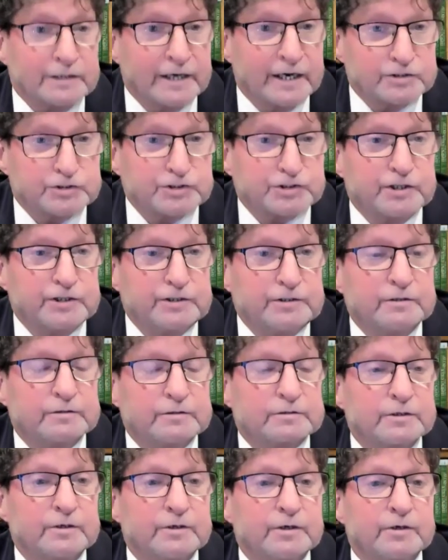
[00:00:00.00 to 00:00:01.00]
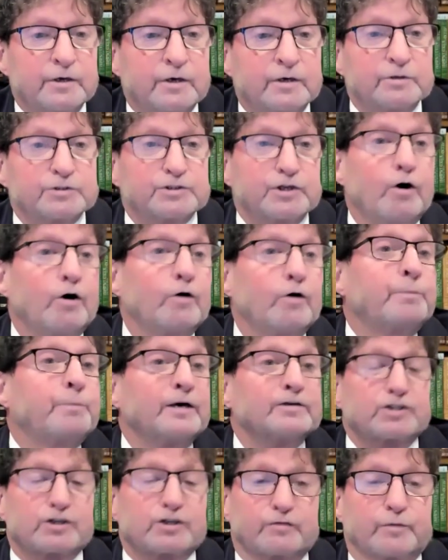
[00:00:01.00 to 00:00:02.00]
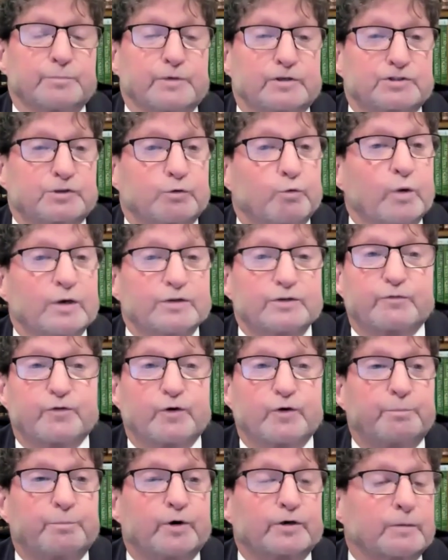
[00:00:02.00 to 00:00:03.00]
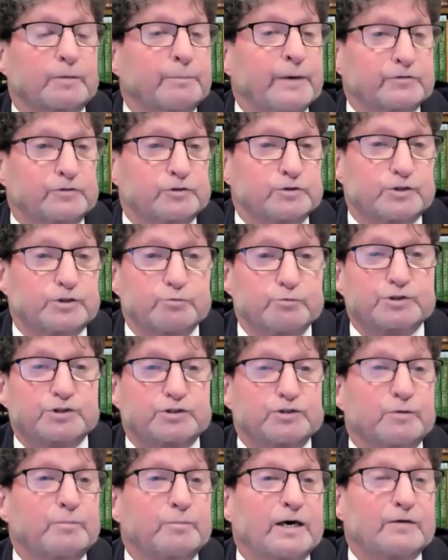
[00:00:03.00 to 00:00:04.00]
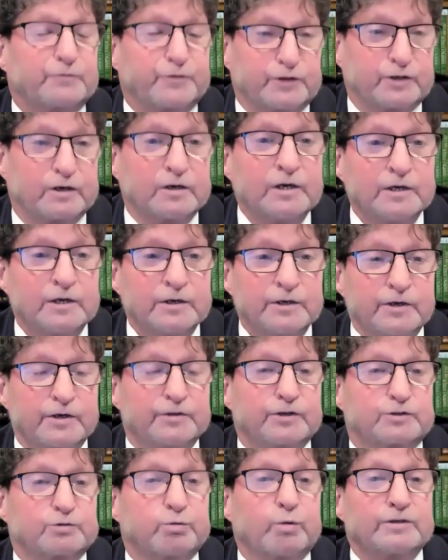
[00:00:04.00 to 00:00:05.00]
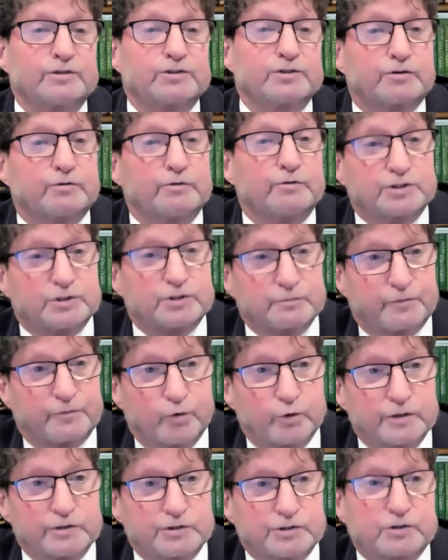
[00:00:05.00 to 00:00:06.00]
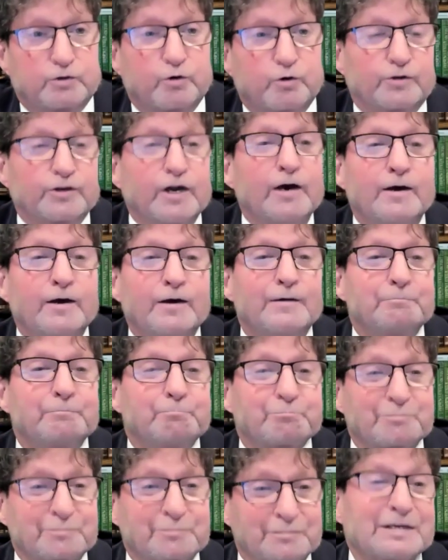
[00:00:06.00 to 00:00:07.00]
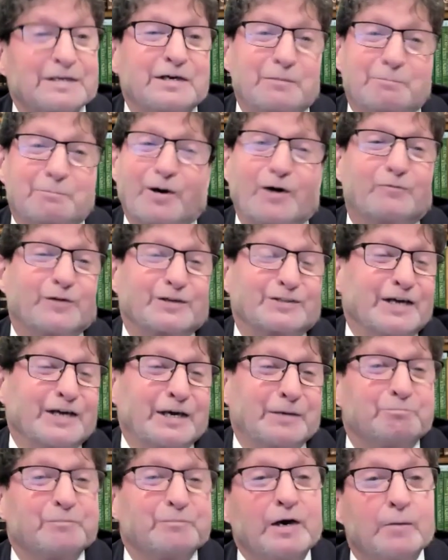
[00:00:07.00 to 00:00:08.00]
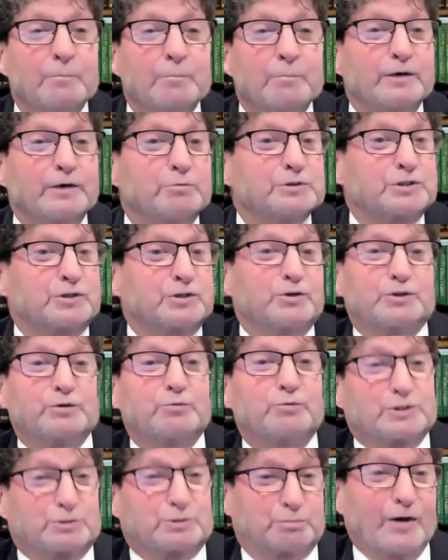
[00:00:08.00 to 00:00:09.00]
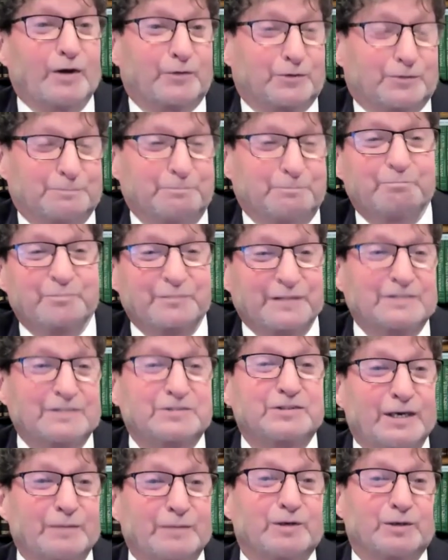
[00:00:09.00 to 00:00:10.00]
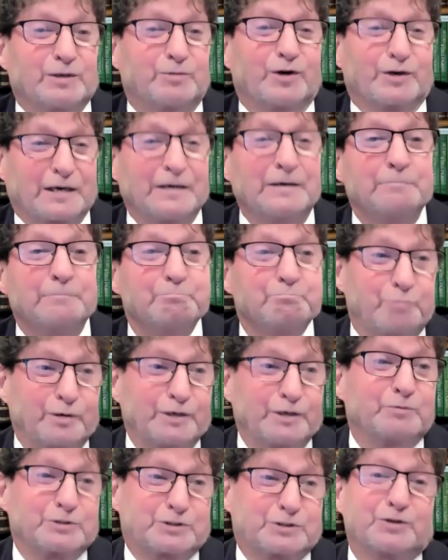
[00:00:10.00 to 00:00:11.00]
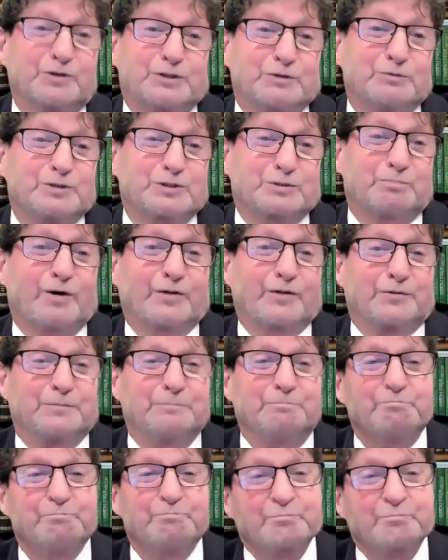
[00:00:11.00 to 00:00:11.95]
Lansky. There's a whole bunch of them. There's a wonderful book about the Jews and the mafia in the 20s, 30s, and 40s called, a perfect name, but he was good to his mother. That's the name of the book. But he was good to his mother,